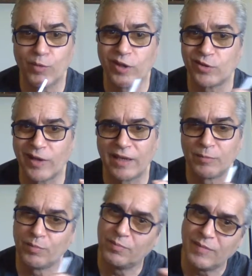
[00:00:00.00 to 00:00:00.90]
We're going to try
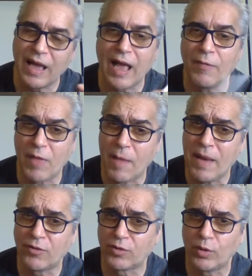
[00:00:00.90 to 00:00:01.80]
to... I
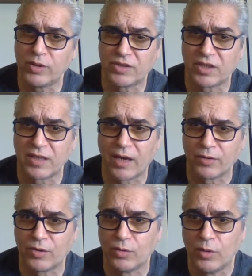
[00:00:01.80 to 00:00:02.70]
might throw you a
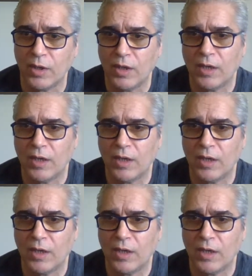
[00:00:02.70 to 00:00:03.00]
cigar, too.